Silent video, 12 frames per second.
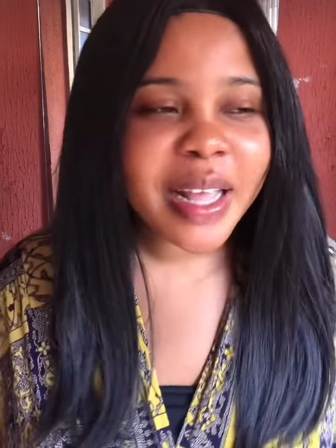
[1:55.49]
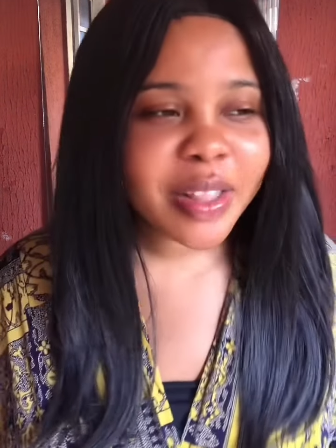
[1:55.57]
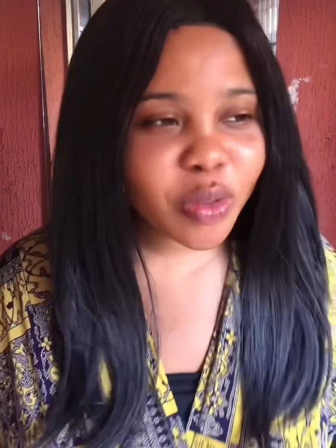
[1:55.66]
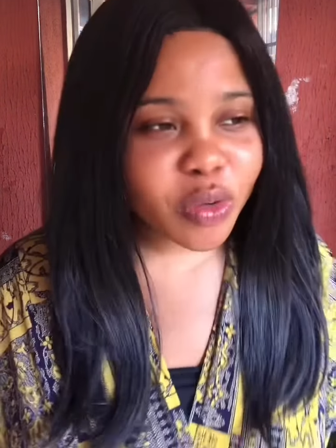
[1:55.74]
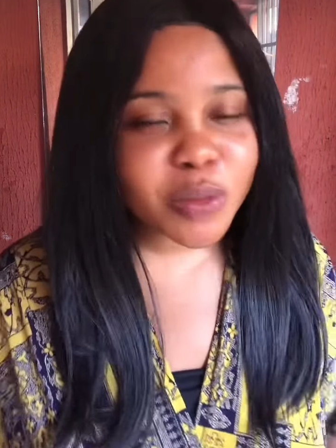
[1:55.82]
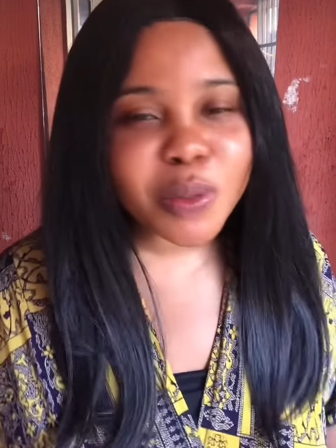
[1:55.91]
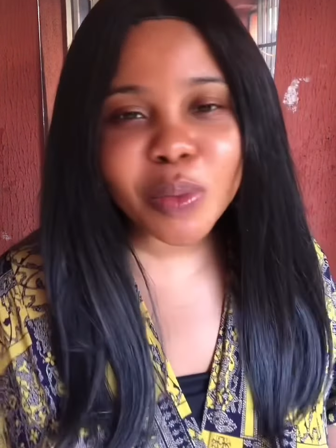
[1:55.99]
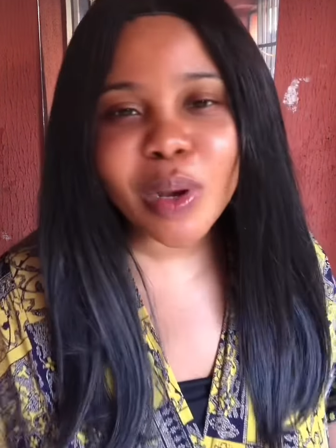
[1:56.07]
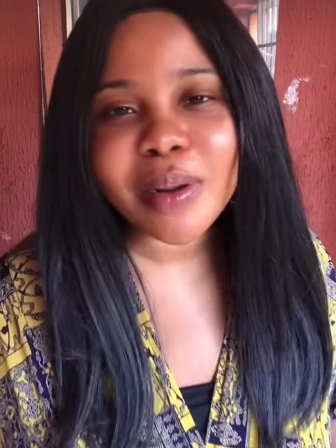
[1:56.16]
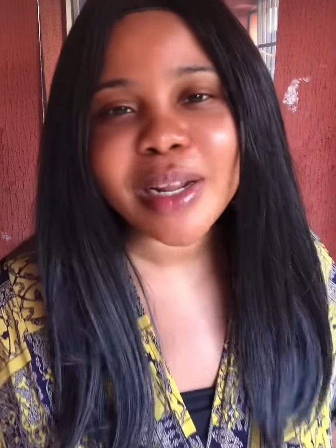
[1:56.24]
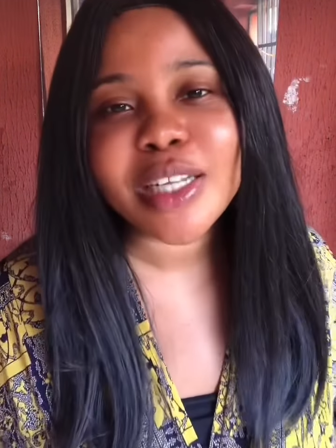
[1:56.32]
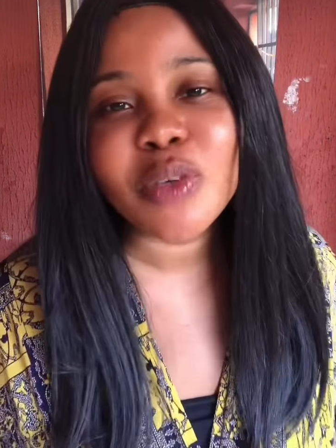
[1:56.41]
Those people are
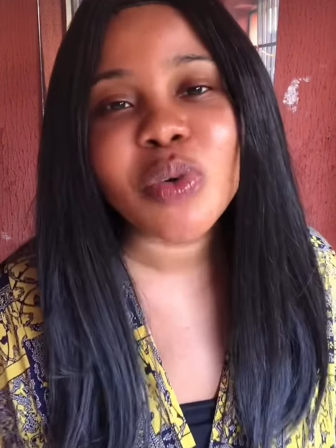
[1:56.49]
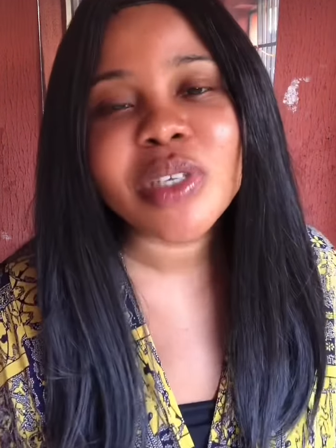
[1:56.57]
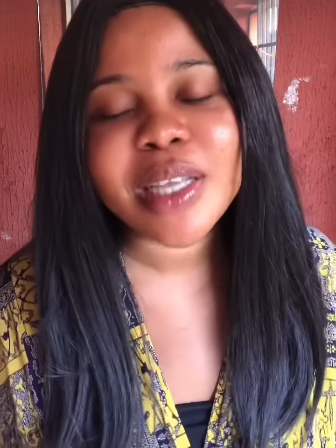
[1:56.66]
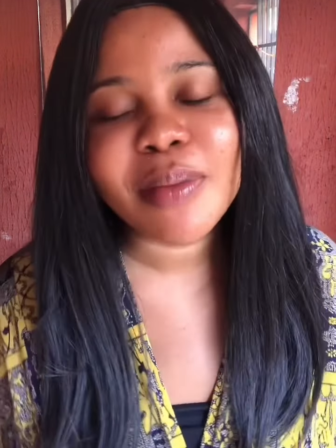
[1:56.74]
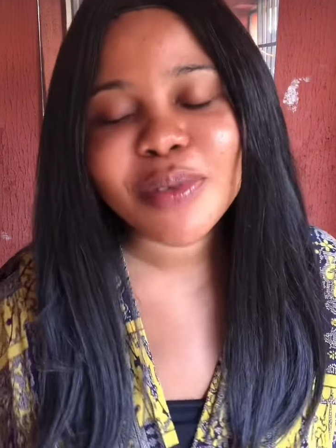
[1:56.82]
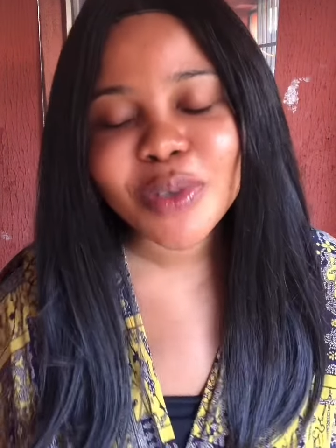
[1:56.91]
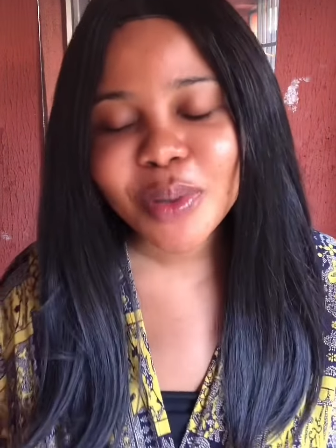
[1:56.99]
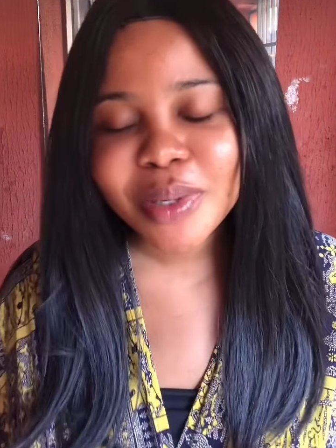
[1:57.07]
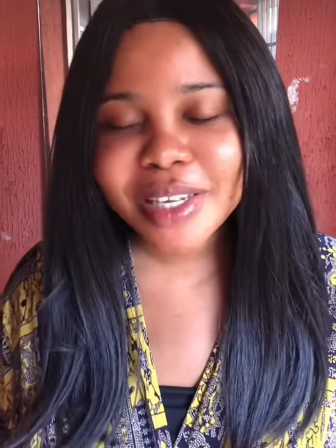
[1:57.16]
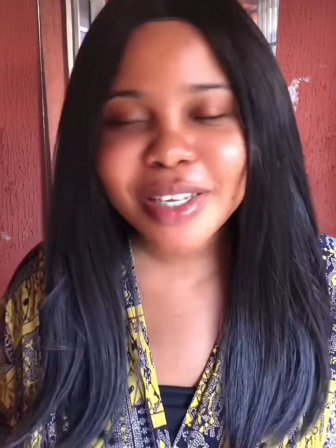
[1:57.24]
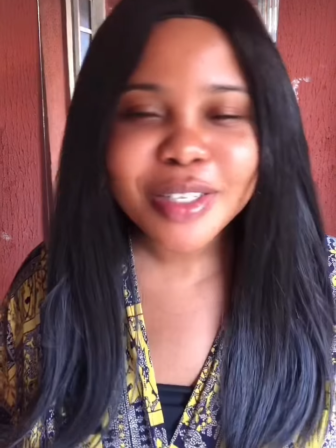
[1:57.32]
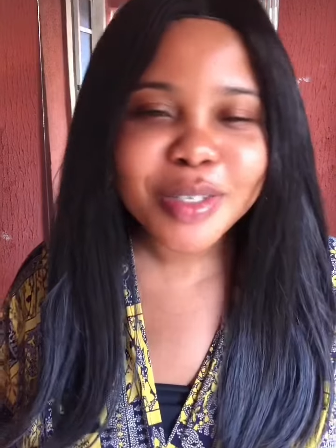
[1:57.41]
the ones I'm
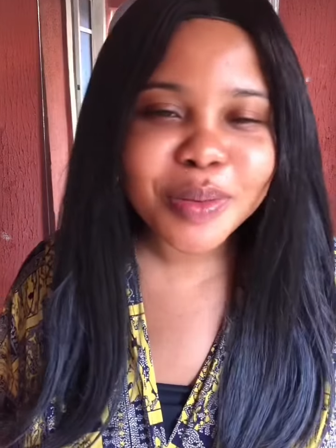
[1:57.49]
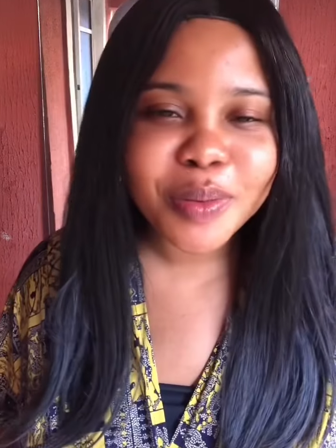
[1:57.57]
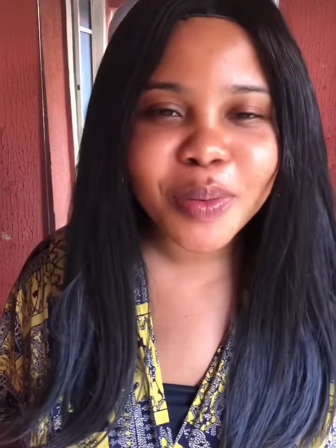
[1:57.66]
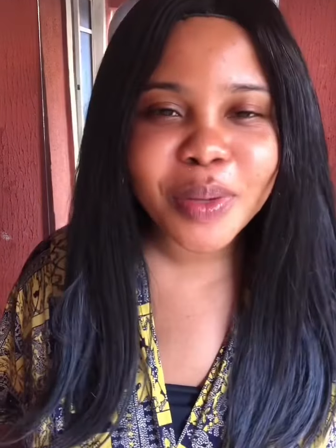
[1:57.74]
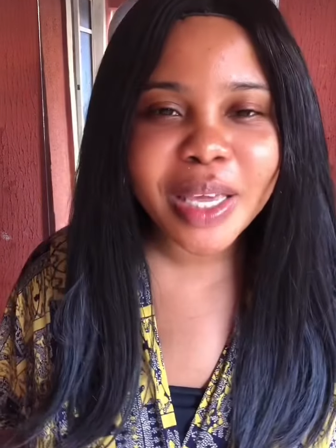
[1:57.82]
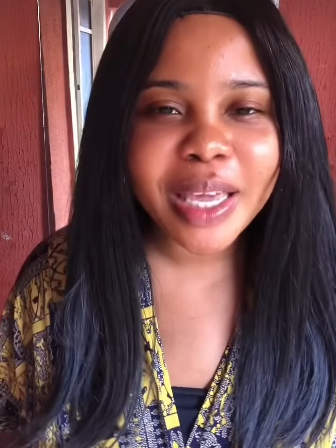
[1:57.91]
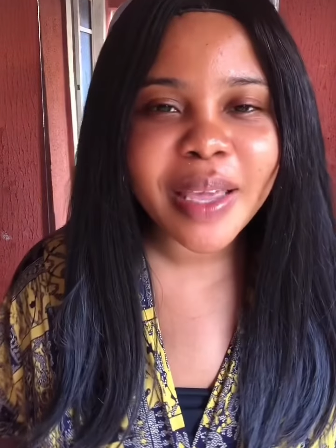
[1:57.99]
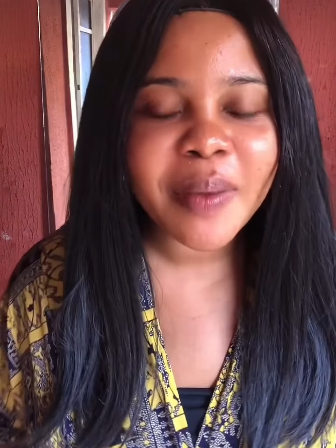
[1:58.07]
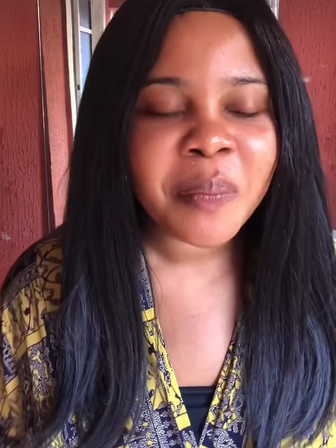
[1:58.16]
talking to, okay?